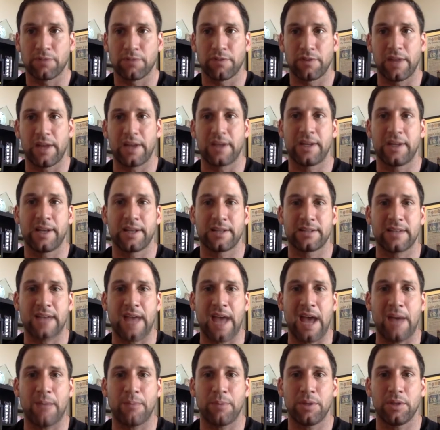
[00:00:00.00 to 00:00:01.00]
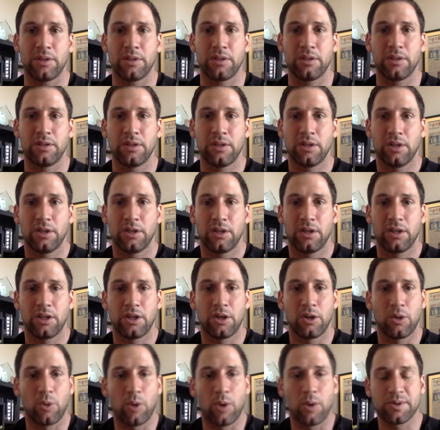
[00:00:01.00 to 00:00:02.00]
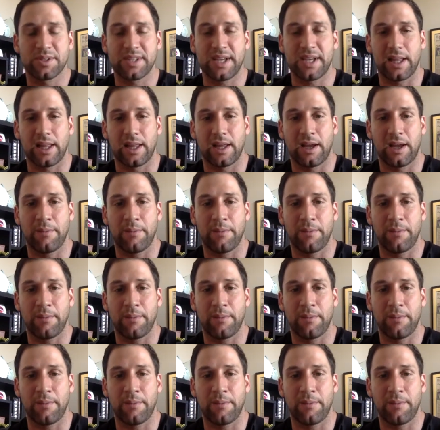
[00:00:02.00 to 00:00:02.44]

For that not to happen, what was that?